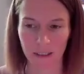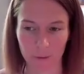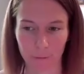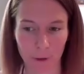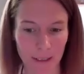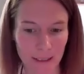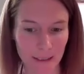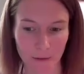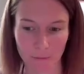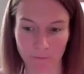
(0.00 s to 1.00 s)
it's
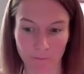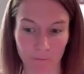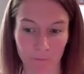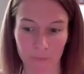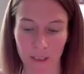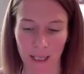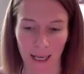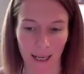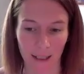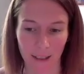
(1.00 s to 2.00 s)
free.
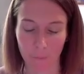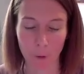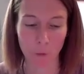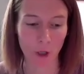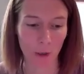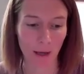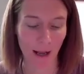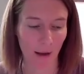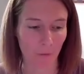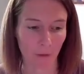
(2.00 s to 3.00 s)
And if you don't
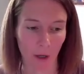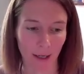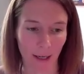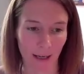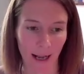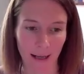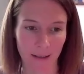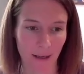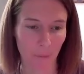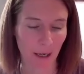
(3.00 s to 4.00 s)
have like an
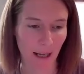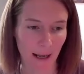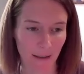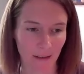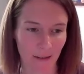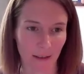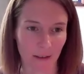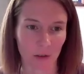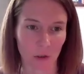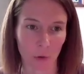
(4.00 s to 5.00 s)
academic
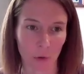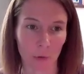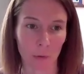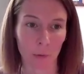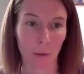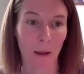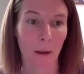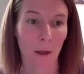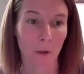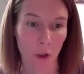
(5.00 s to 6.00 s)
access to
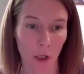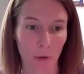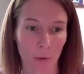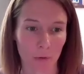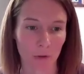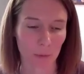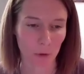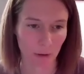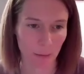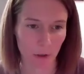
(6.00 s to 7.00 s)
journal
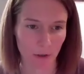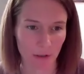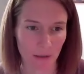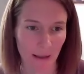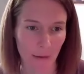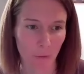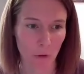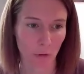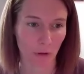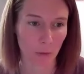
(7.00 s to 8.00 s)
subscriptions and
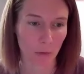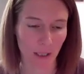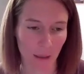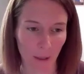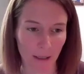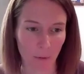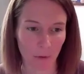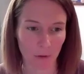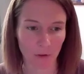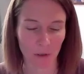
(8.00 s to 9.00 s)
therefore struggle to get
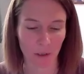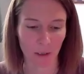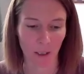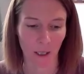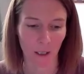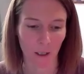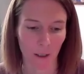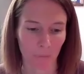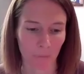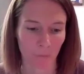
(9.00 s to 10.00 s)
papers,
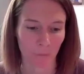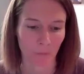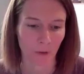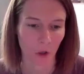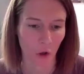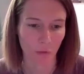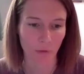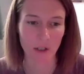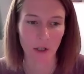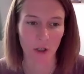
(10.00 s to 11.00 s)

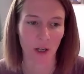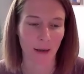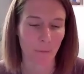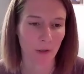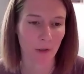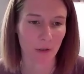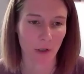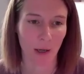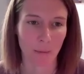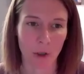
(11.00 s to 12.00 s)
ResearchGate, most of
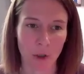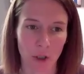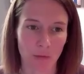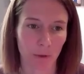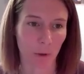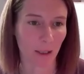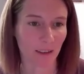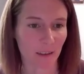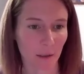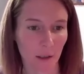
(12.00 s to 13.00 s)
the time you can just
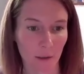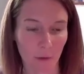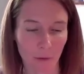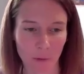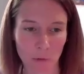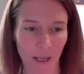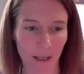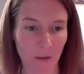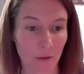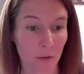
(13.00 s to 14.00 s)
request the full
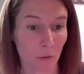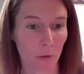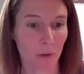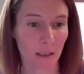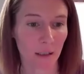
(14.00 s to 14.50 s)
text